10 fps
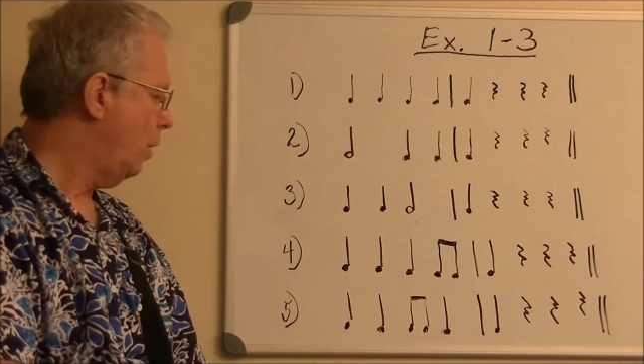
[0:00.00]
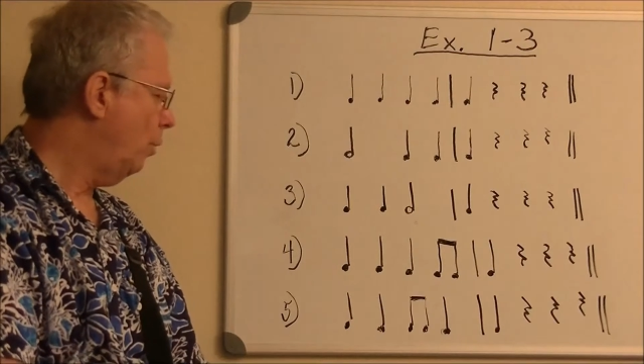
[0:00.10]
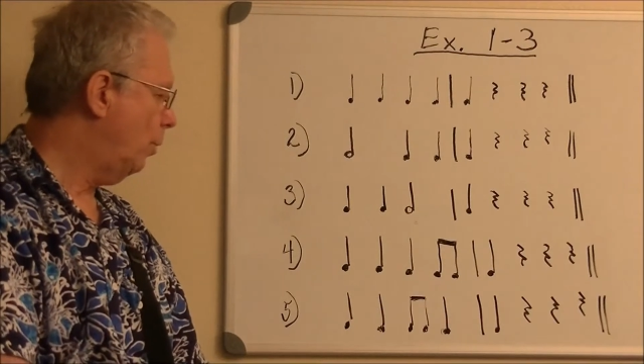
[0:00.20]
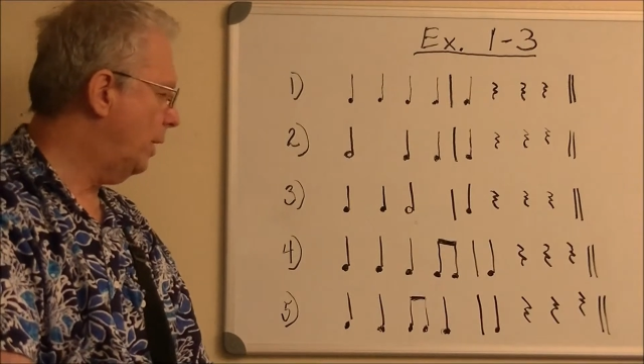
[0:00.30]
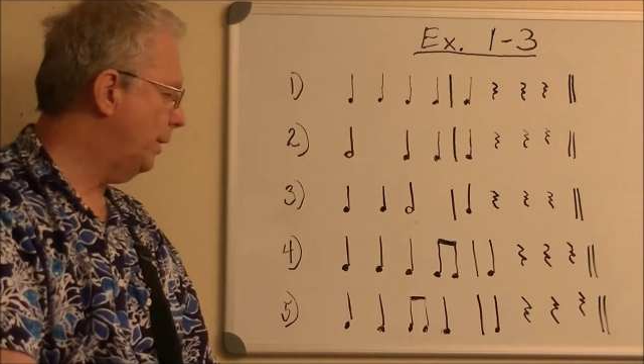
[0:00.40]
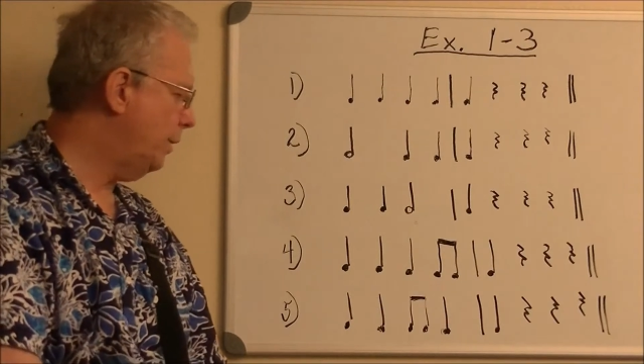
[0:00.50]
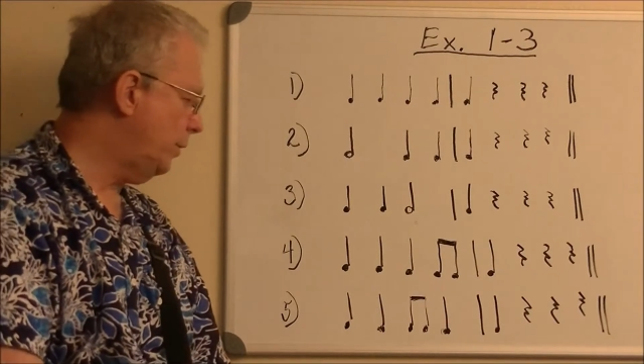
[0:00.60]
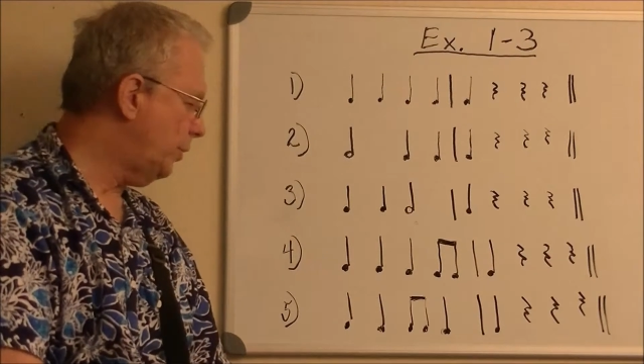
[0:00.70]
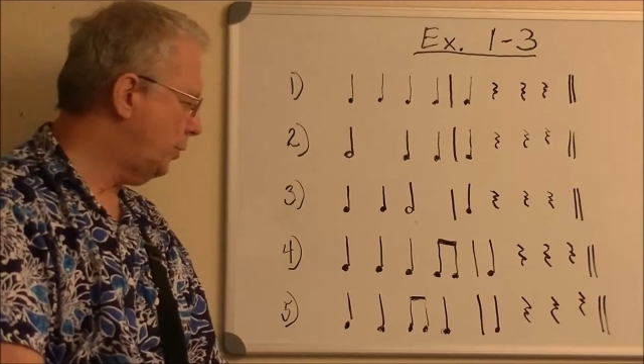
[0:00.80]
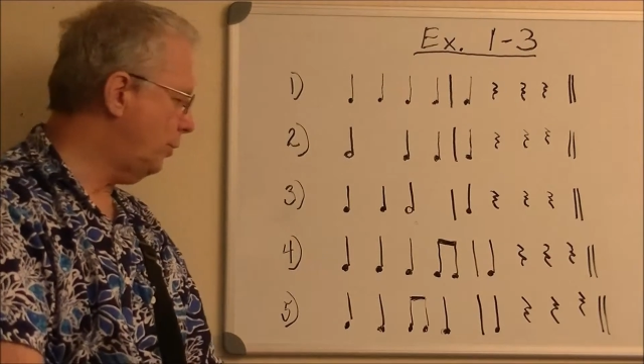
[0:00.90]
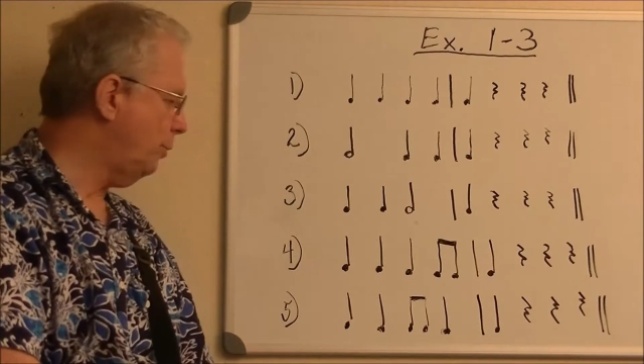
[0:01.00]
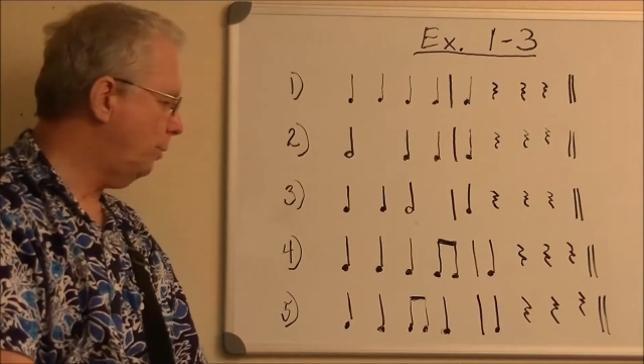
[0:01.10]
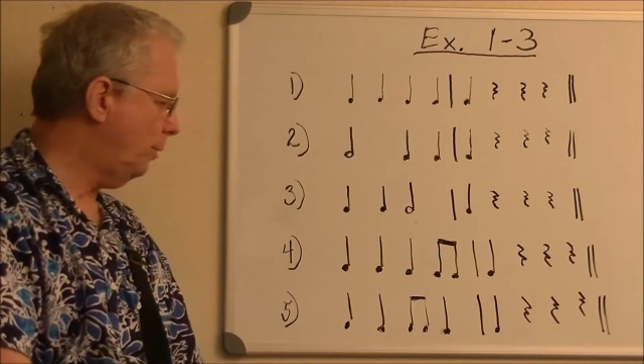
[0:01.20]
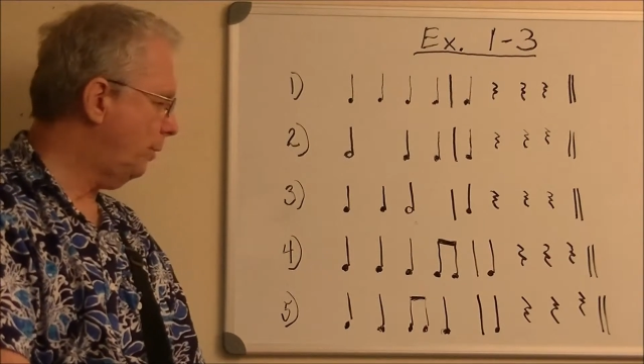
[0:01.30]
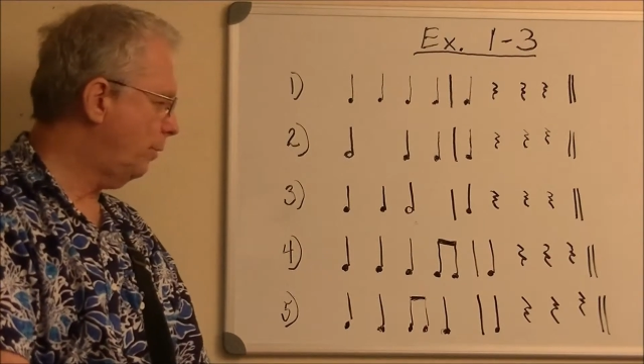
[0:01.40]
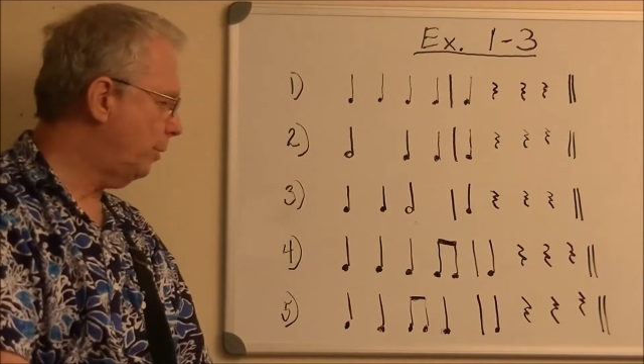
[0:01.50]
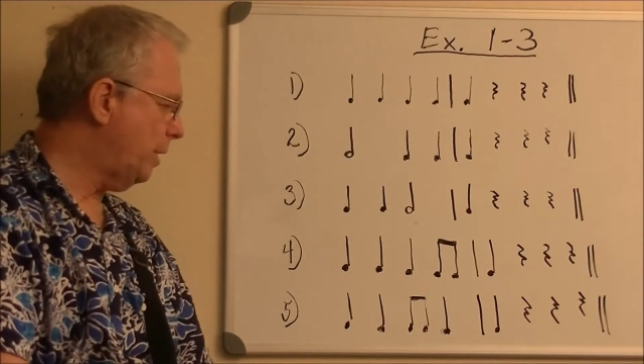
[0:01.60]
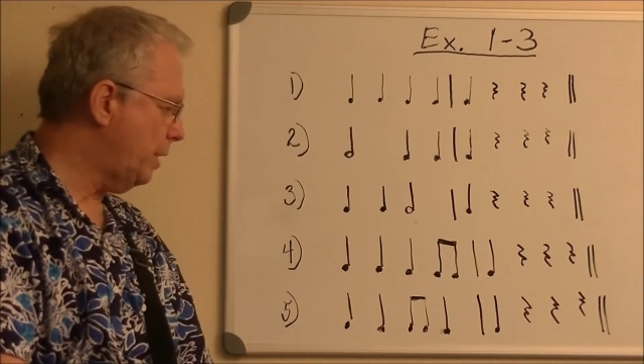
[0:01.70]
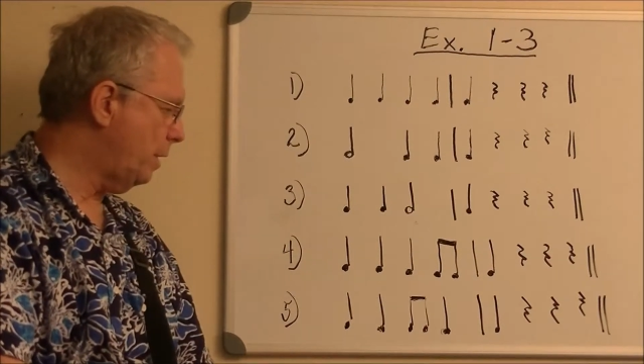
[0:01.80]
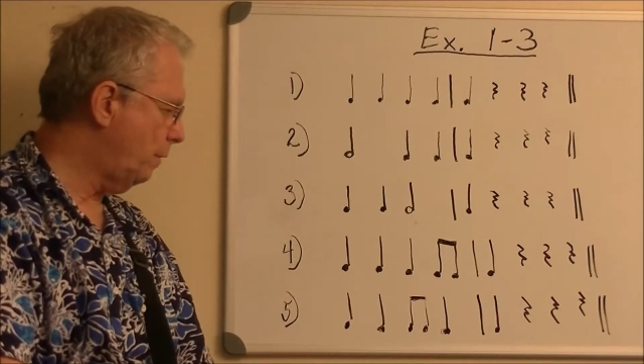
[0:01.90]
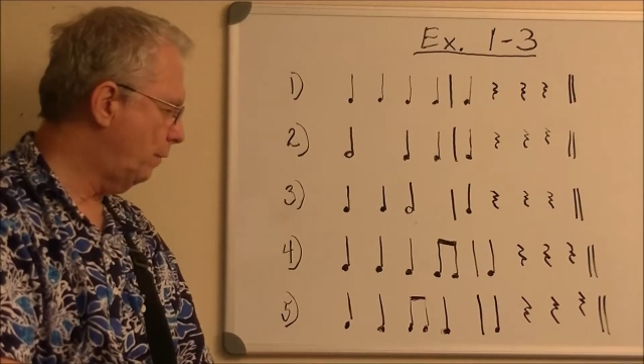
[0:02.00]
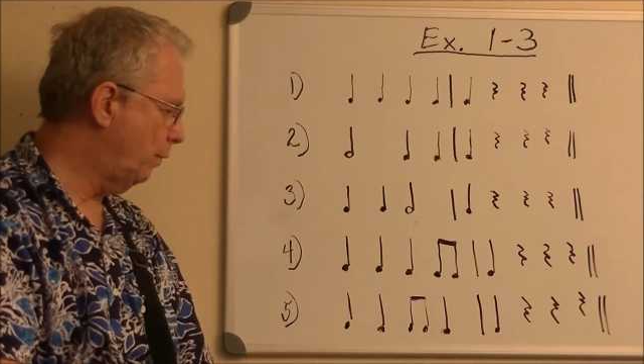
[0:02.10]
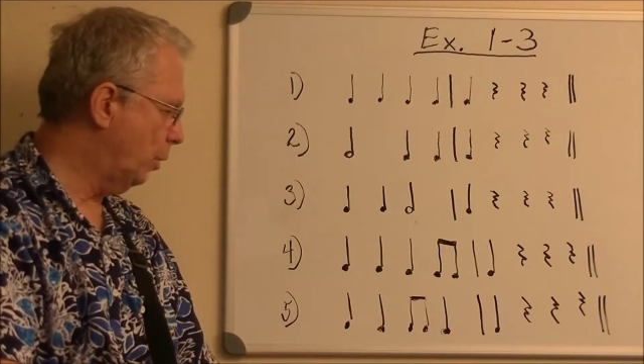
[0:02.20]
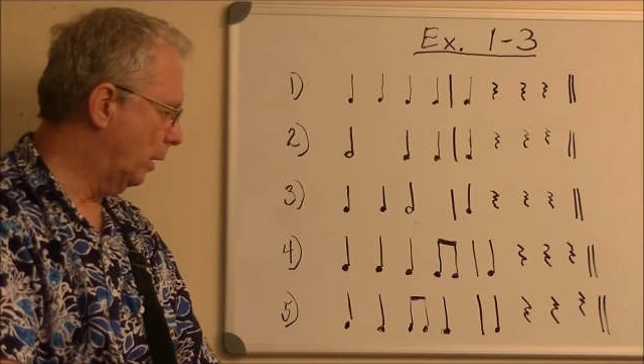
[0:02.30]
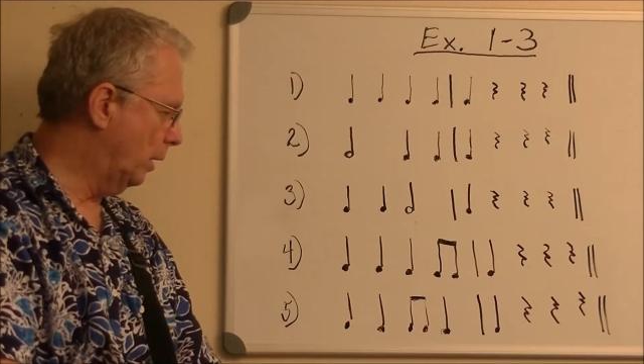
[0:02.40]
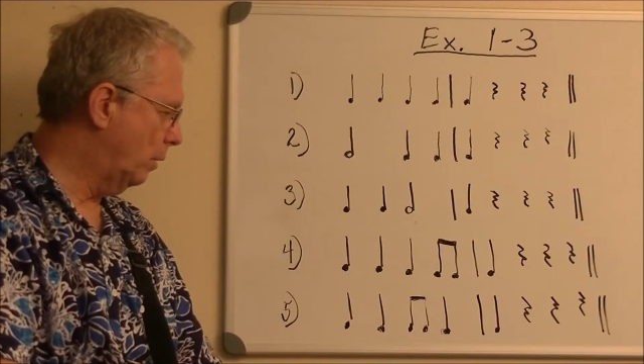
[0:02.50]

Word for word: One, two, three, four.